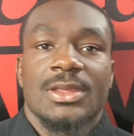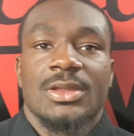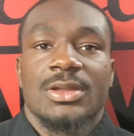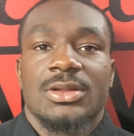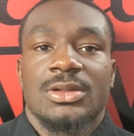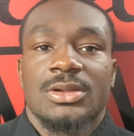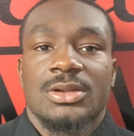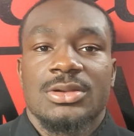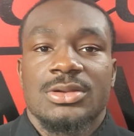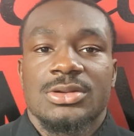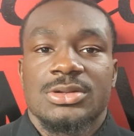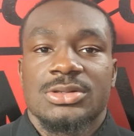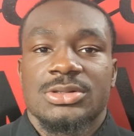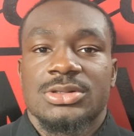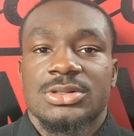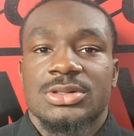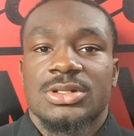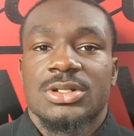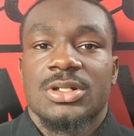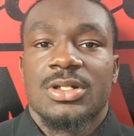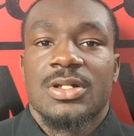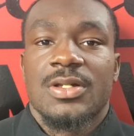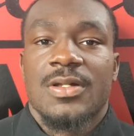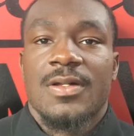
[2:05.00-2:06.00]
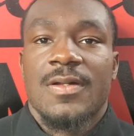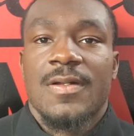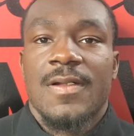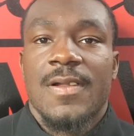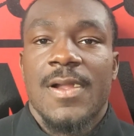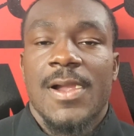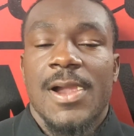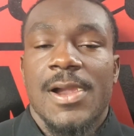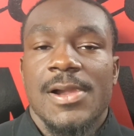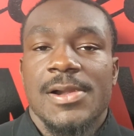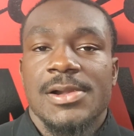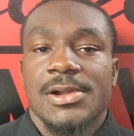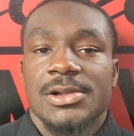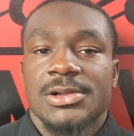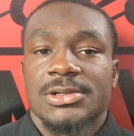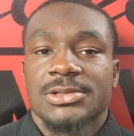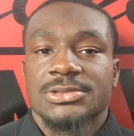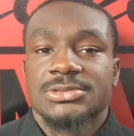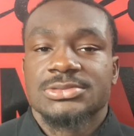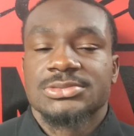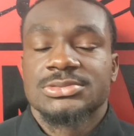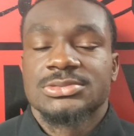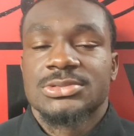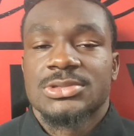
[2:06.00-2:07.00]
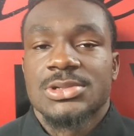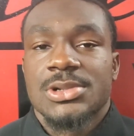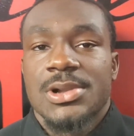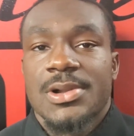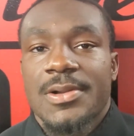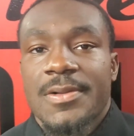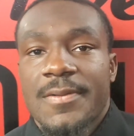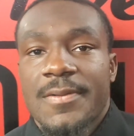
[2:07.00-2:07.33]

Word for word: about the talent, the speed, power.